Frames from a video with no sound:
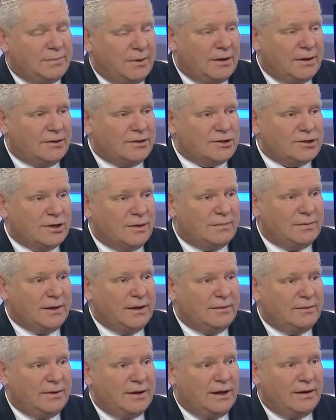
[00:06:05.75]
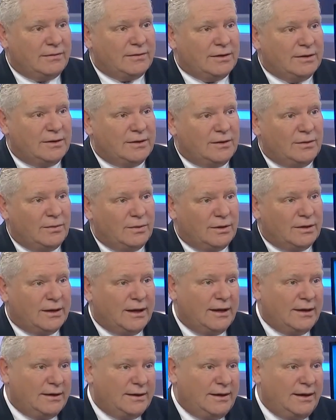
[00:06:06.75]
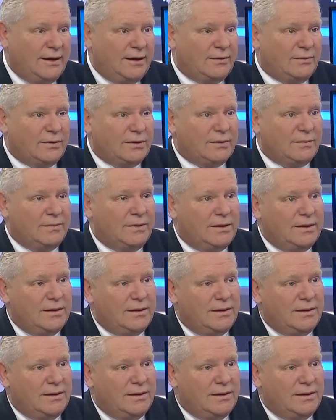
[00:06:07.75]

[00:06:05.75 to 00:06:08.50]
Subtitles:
partnership that we have to work hand in hand with them.